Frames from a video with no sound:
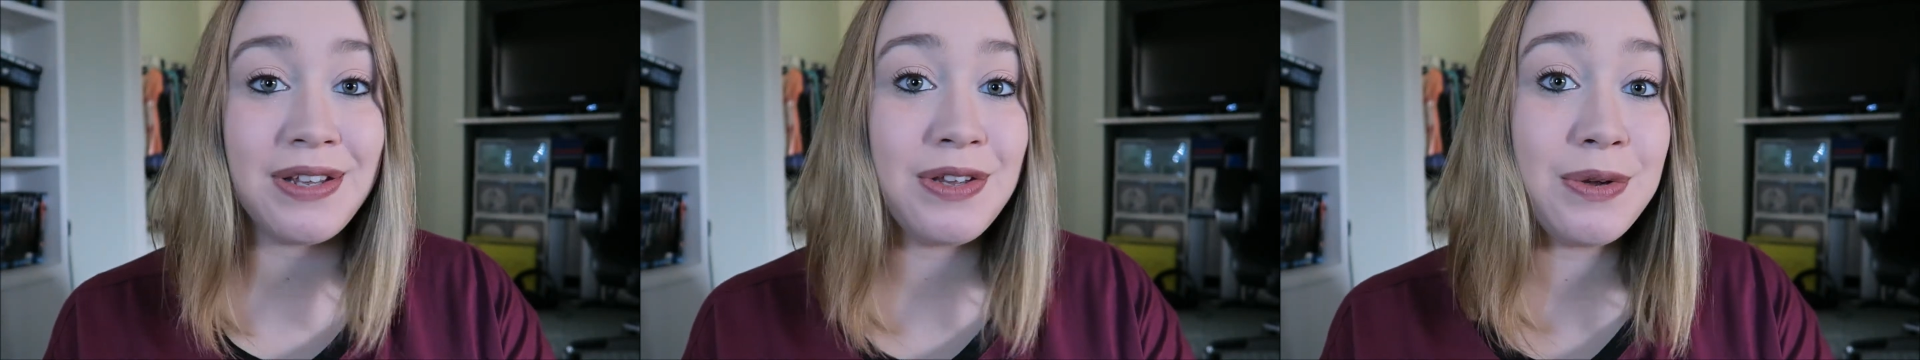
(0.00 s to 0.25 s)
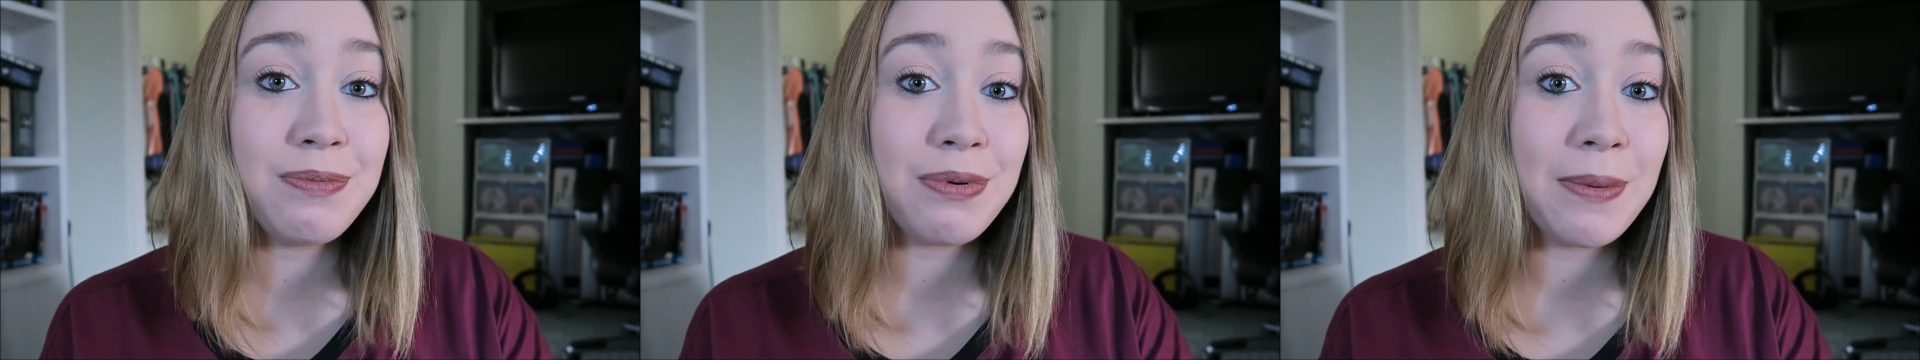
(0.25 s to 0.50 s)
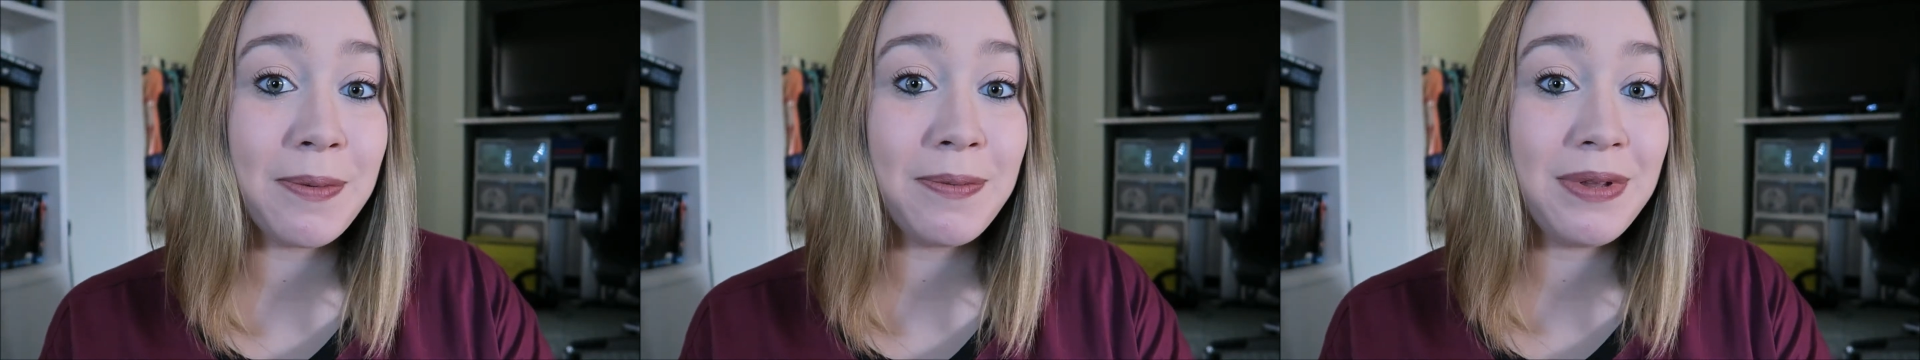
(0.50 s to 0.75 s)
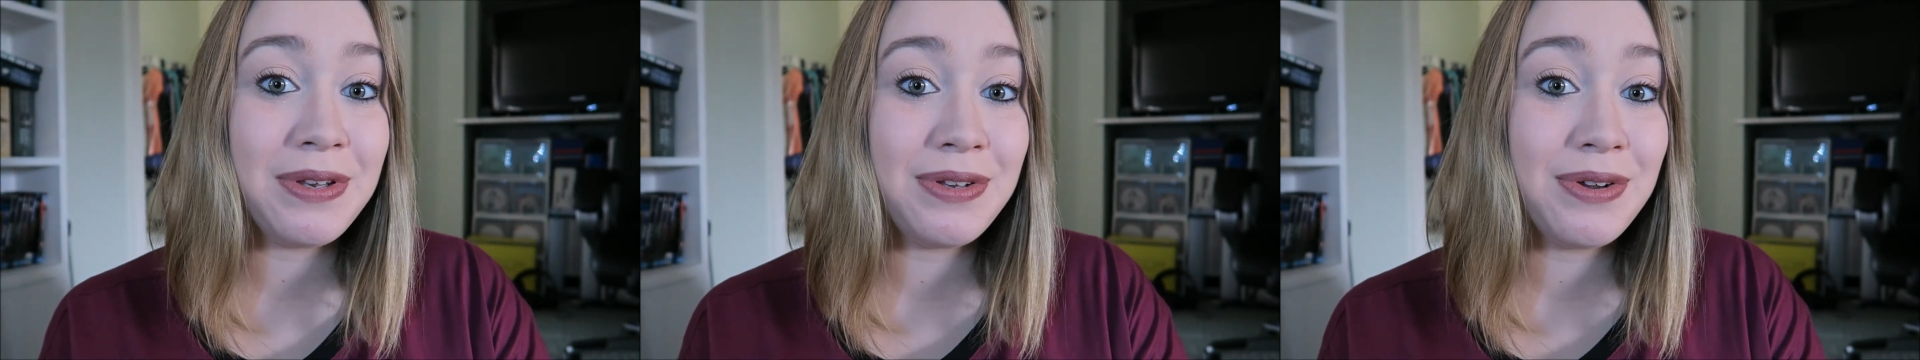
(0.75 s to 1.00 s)
that you
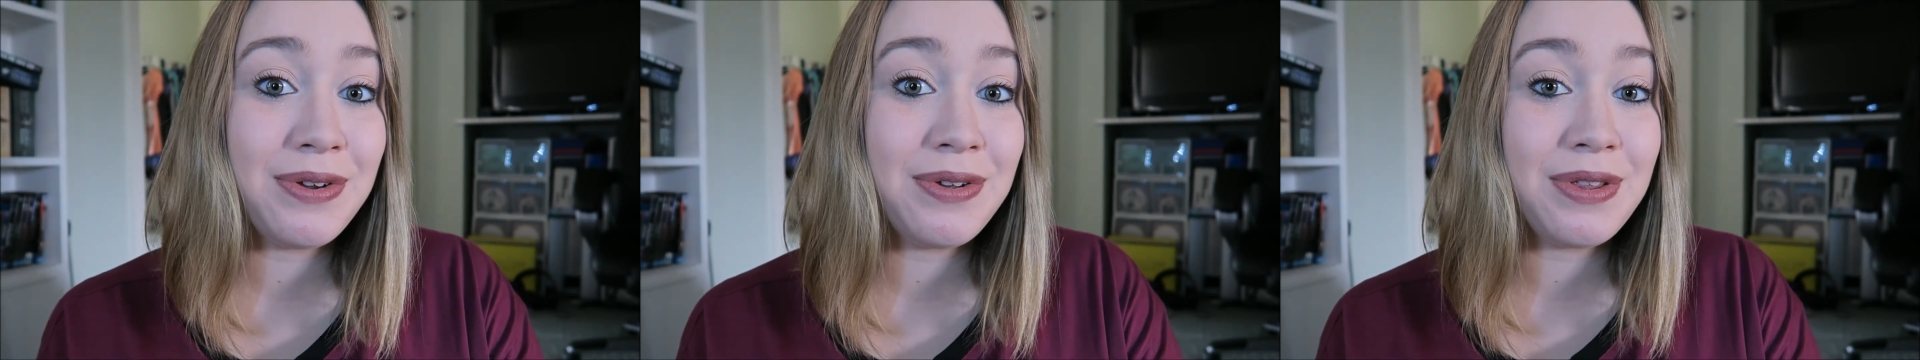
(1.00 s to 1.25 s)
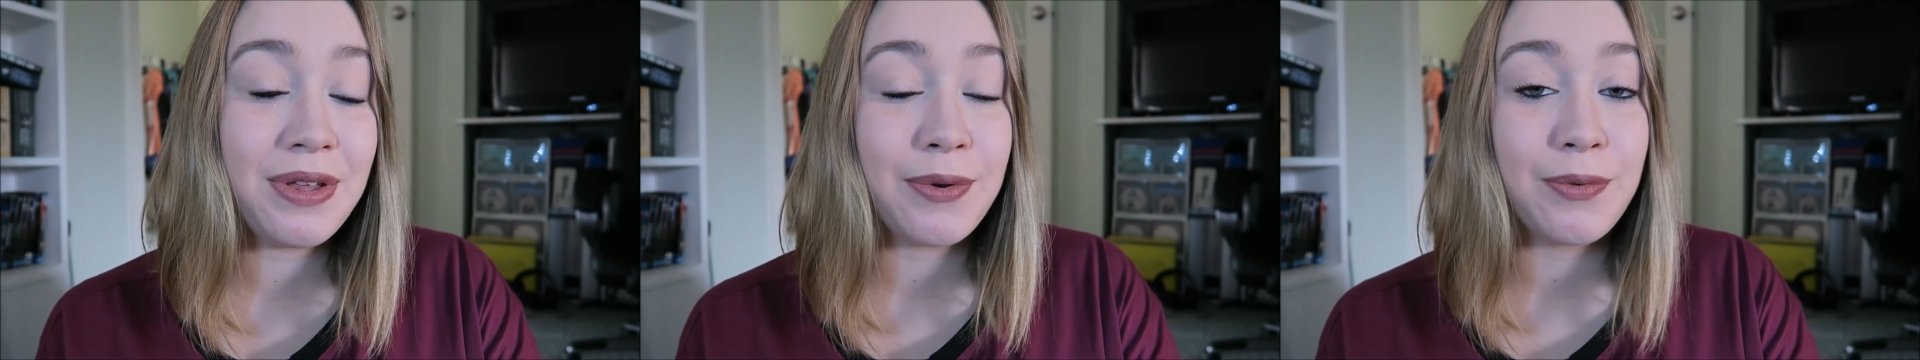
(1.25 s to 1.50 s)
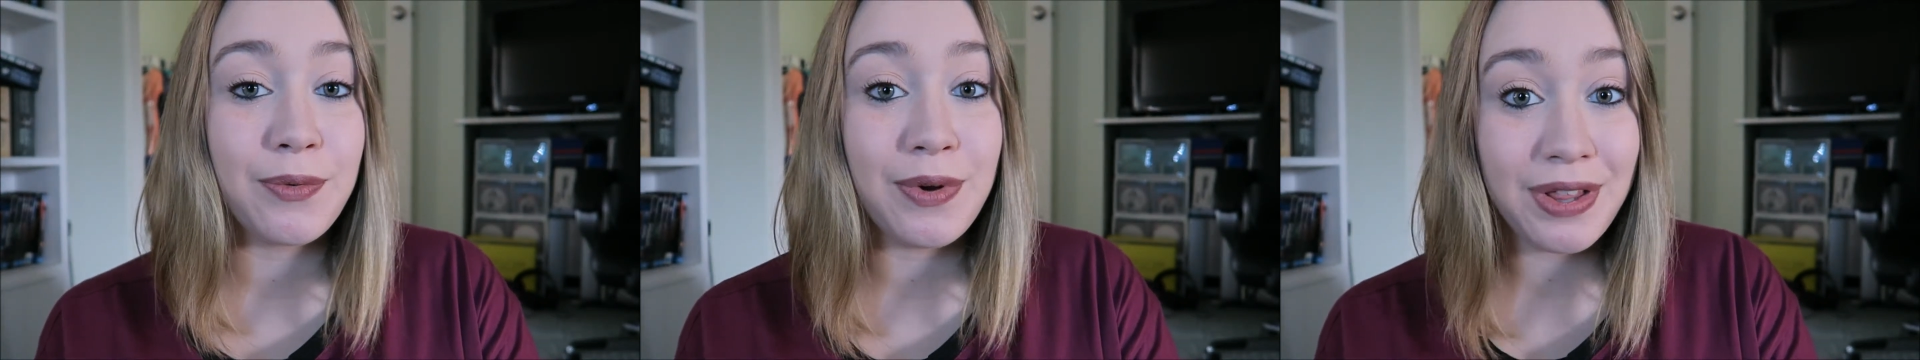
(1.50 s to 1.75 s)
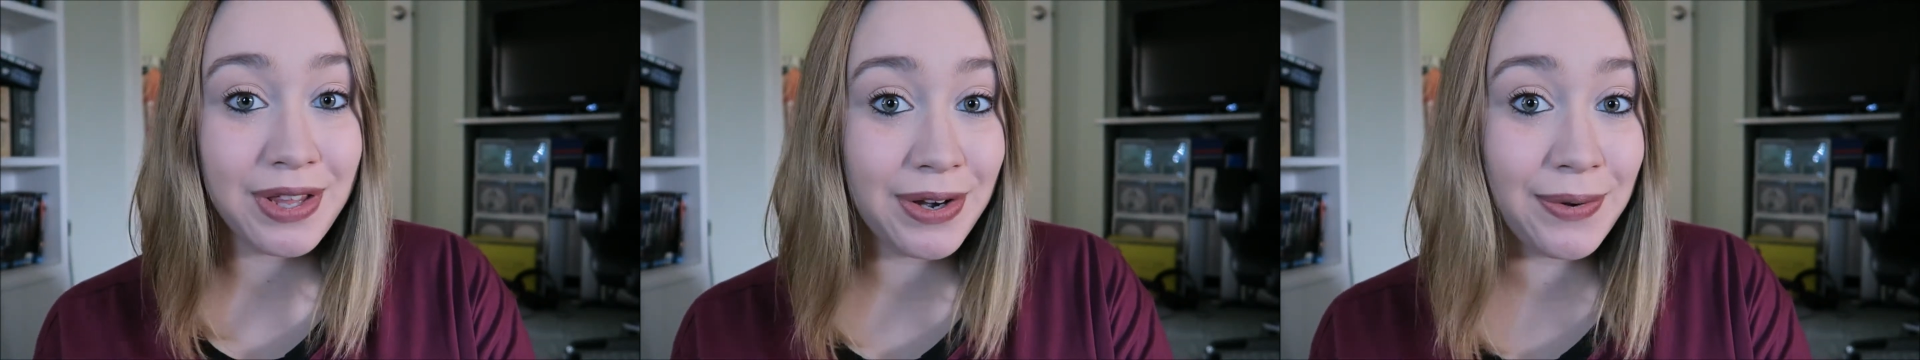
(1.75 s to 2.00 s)
probably do that are
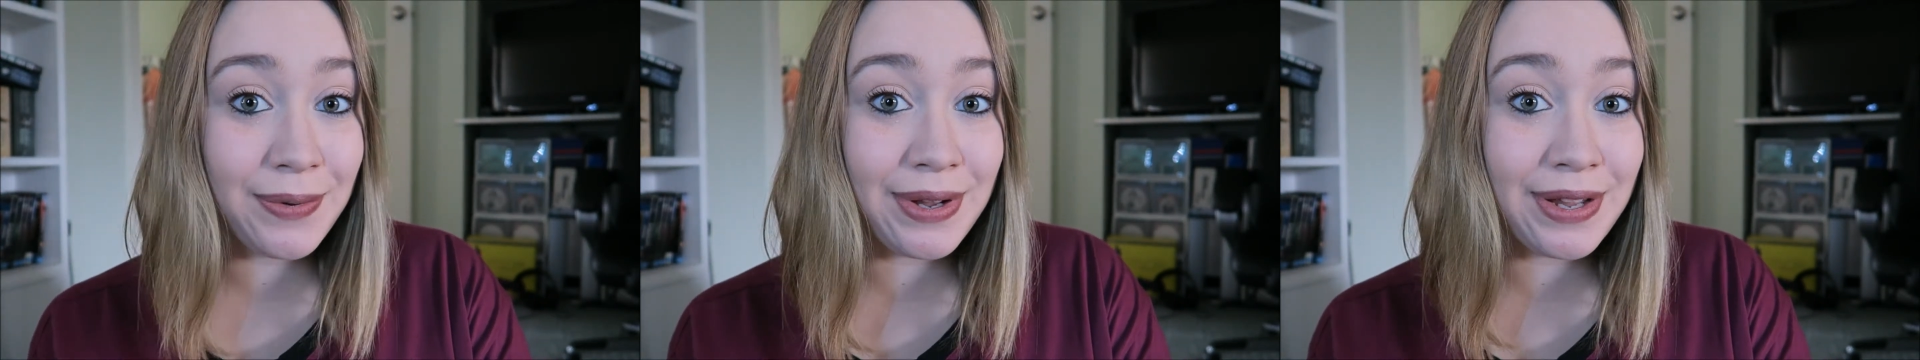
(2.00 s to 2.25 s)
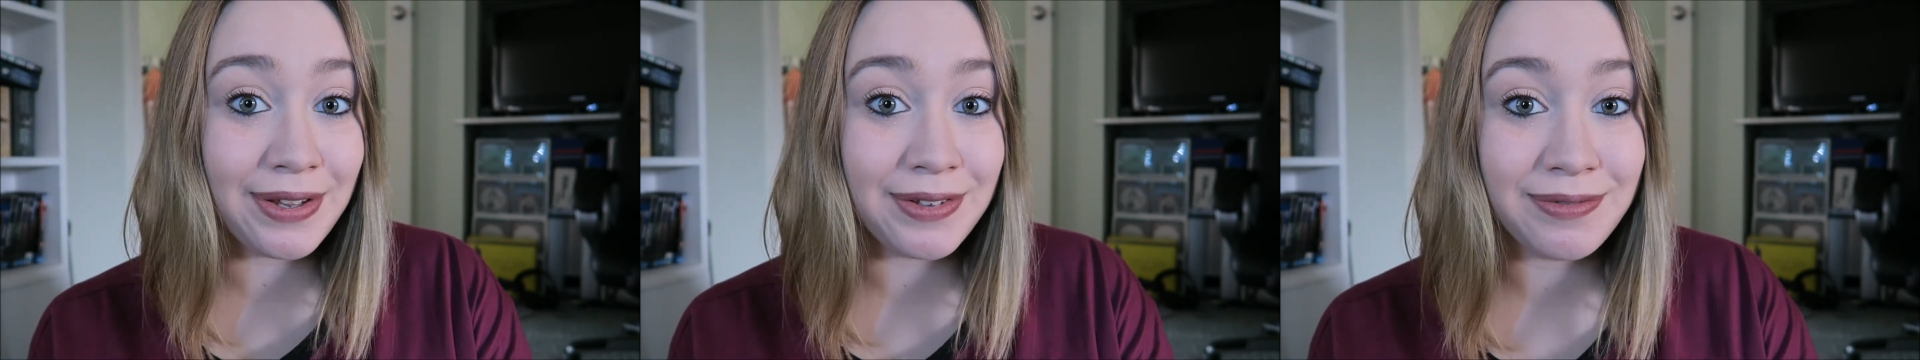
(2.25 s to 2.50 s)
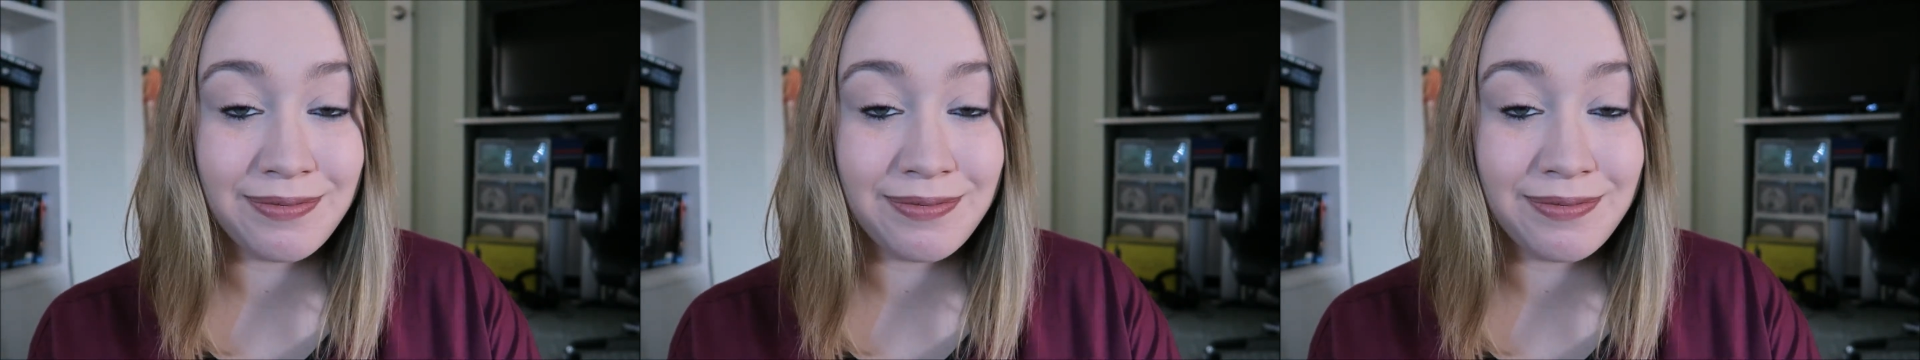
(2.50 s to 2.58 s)
really annoying.